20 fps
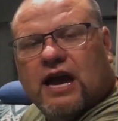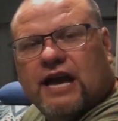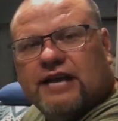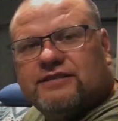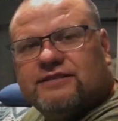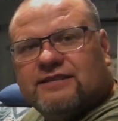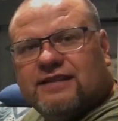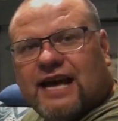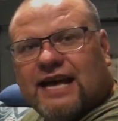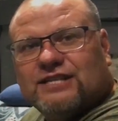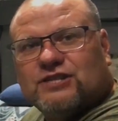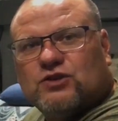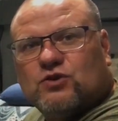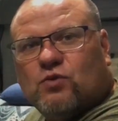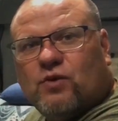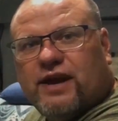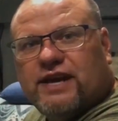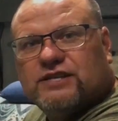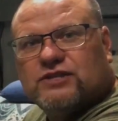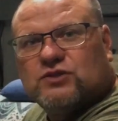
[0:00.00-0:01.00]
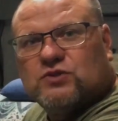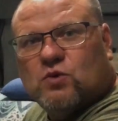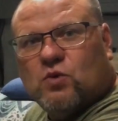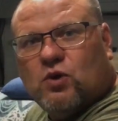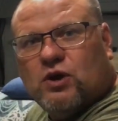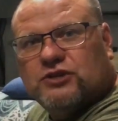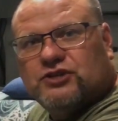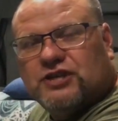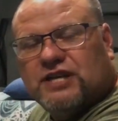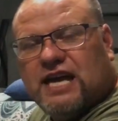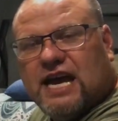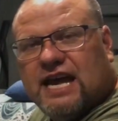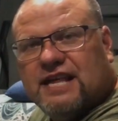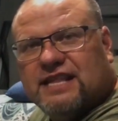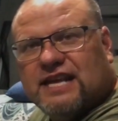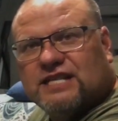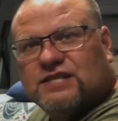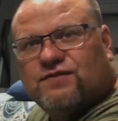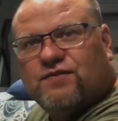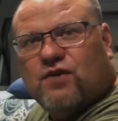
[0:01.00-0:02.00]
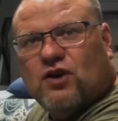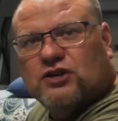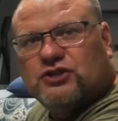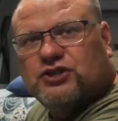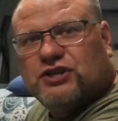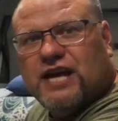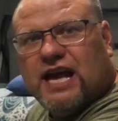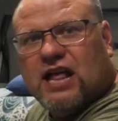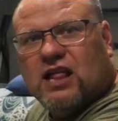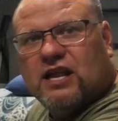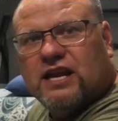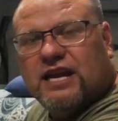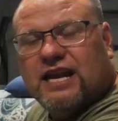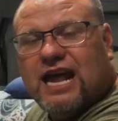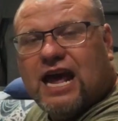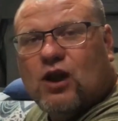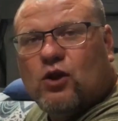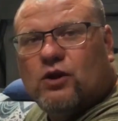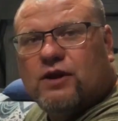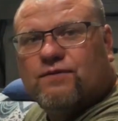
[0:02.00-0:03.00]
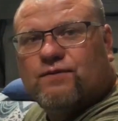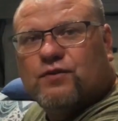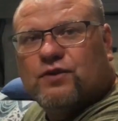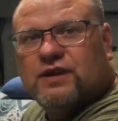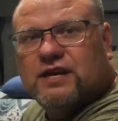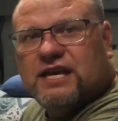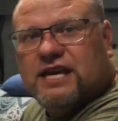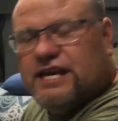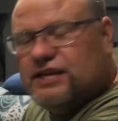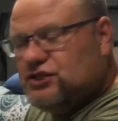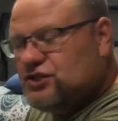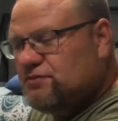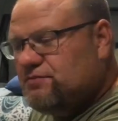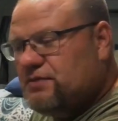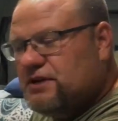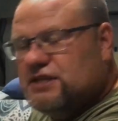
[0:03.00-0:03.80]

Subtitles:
And so that's great storage. Again, that's functionality not only for the kitchen,